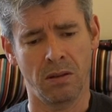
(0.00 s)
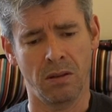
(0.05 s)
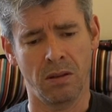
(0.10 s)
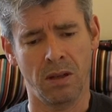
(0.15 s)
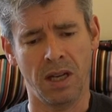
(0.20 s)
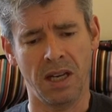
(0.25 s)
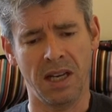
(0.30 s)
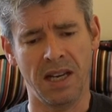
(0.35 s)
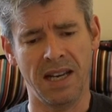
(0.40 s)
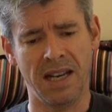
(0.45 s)

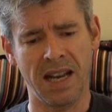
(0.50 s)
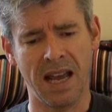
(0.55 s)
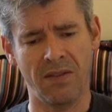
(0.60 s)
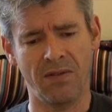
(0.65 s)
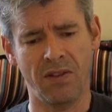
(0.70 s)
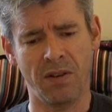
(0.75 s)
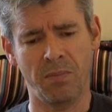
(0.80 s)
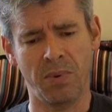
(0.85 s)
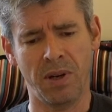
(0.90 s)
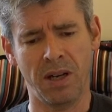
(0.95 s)
He
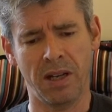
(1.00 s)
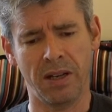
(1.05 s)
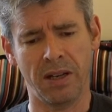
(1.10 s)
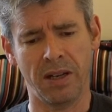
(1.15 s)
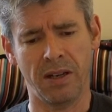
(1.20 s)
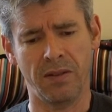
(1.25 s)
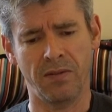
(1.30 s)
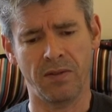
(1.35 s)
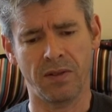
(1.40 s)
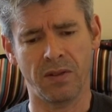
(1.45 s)
never
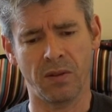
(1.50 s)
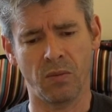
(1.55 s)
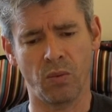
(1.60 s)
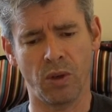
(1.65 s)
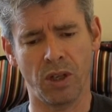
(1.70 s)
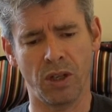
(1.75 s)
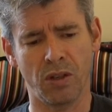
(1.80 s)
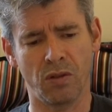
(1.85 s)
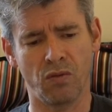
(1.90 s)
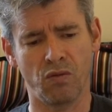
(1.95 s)
believed that
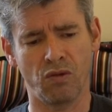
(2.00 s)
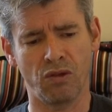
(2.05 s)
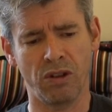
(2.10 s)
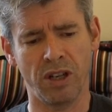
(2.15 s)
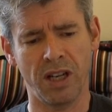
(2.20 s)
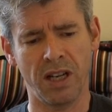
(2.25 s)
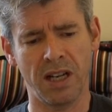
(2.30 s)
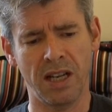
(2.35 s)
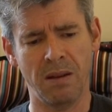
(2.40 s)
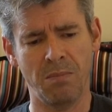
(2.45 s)
we could
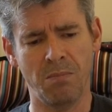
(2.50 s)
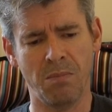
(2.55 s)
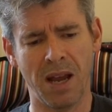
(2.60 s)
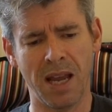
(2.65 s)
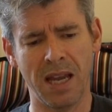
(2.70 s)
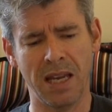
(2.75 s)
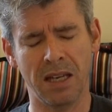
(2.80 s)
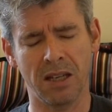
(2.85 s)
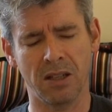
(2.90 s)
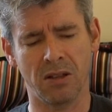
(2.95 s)
really
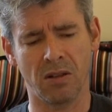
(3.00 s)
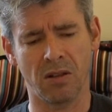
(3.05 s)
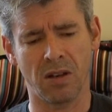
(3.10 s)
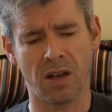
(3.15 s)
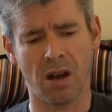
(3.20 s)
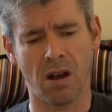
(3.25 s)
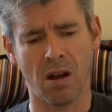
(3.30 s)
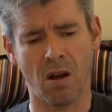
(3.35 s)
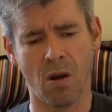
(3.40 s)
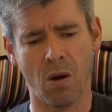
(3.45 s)
make it on
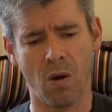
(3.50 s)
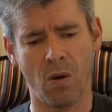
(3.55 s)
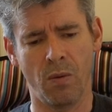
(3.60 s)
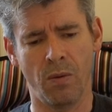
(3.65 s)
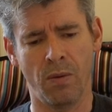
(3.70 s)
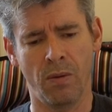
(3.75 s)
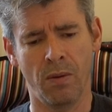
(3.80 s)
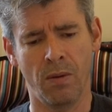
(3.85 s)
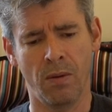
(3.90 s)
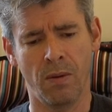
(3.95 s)
our
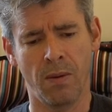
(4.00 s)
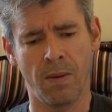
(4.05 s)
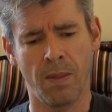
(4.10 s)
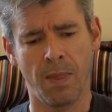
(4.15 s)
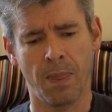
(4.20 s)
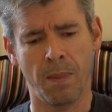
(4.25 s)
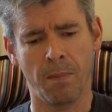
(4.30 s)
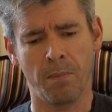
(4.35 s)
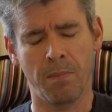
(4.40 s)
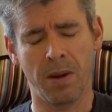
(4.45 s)
own.
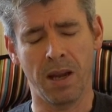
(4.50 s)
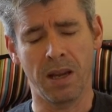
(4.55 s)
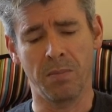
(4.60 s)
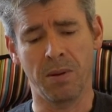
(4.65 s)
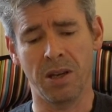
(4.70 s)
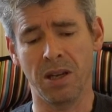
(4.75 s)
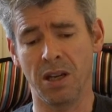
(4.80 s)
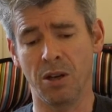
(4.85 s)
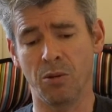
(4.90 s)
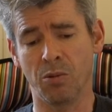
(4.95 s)

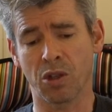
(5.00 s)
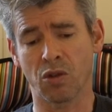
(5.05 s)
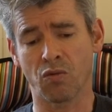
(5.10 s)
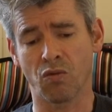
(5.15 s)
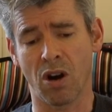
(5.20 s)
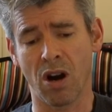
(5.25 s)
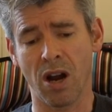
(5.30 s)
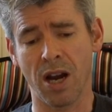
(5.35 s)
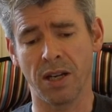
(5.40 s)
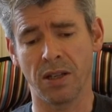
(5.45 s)
Maybe he was
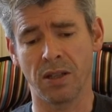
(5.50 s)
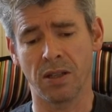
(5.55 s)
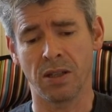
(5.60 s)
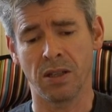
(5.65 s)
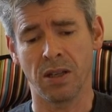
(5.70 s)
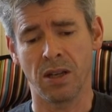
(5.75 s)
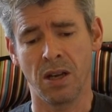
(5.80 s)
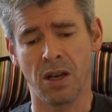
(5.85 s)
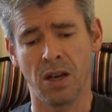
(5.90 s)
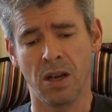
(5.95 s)
right,
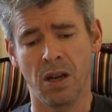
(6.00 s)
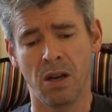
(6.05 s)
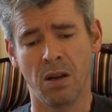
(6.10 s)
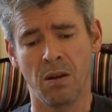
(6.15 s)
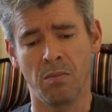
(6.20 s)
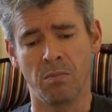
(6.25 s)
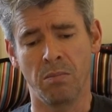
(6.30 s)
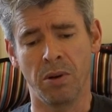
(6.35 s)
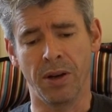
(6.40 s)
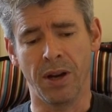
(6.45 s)

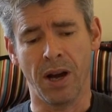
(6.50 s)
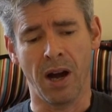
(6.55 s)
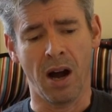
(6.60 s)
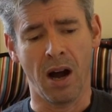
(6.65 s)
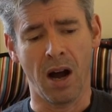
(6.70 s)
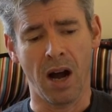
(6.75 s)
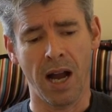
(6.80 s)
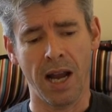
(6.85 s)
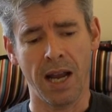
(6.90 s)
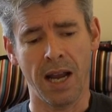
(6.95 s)
but
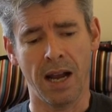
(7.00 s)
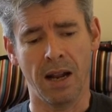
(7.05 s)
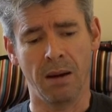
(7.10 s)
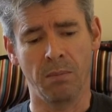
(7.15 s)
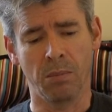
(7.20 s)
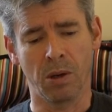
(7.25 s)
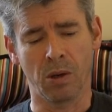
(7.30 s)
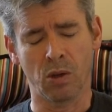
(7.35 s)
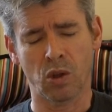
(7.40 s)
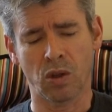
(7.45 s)
I
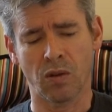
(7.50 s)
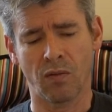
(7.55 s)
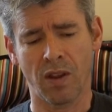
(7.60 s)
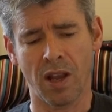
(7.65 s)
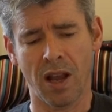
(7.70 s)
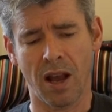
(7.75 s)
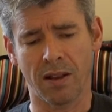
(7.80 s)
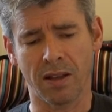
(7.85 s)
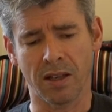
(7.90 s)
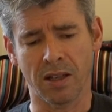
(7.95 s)
and most of
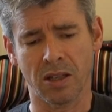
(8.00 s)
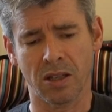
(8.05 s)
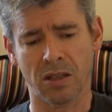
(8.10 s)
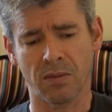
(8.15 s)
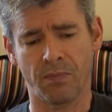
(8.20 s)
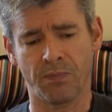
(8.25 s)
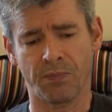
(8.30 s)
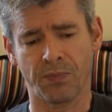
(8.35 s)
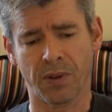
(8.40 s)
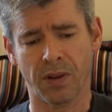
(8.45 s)
the
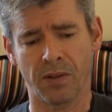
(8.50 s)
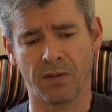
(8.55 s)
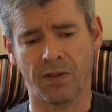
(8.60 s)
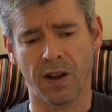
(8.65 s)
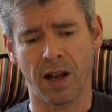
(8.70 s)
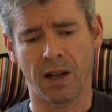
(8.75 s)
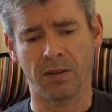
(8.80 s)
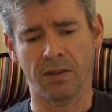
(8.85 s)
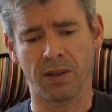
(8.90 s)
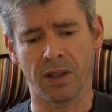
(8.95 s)
others
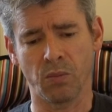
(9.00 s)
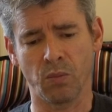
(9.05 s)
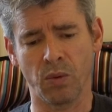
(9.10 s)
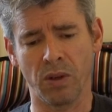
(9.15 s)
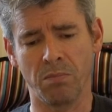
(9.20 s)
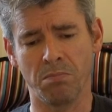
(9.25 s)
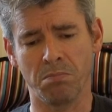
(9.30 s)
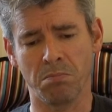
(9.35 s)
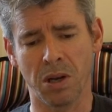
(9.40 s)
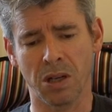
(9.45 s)
felt that
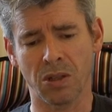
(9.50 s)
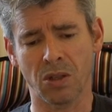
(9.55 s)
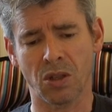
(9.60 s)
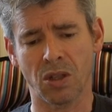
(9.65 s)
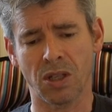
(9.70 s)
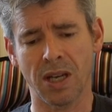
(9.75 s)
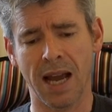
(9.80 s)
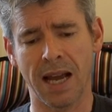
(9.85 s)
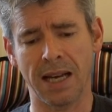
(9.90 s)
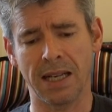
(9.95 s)
we
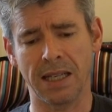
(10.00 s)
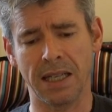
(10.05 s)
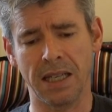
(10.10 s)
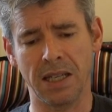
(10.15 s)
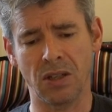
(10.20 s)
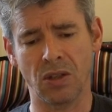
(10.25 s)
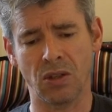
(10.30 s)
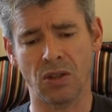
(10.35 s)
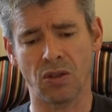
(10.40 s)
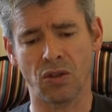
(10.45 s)
must at
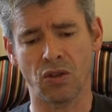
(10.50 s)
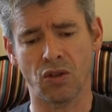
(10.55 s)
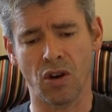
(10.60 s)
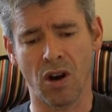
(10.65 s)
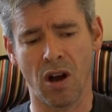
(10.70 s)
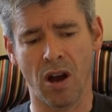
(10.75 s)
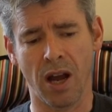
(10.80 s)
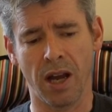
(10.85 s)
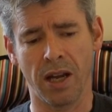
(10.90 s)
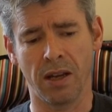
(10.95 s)
least
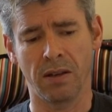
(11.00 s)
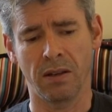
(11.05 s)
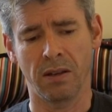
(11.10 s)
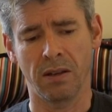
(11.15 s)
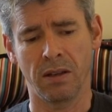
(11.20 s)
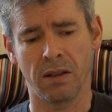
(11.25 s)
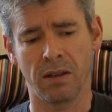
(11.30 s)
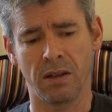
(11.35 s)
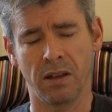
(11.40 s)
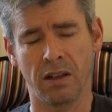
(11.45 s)
try.
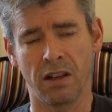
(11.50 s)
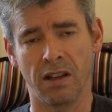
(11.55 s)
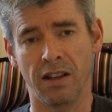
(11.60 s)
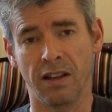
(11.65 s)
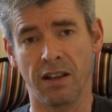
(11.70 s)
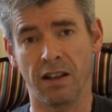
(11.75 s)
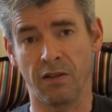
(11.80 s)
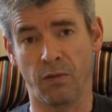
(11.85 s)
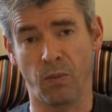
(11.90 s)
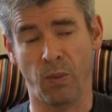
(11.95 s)

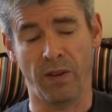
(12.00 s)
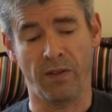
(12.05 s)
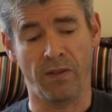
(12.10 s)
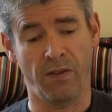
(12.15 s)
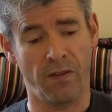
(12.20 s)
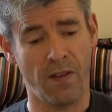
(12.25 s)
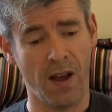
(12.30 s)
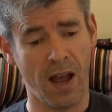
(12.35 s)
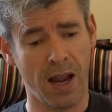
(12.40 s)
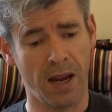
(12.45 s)
If we
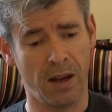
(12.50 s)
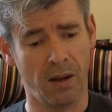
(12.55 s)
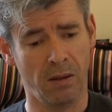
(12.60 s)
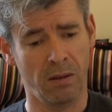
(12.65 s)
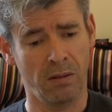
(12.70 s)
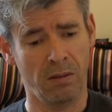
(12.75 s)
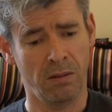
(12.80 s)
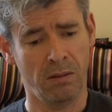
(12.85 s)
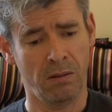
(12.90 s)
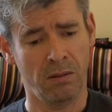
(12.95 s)

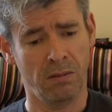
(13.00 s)
fail,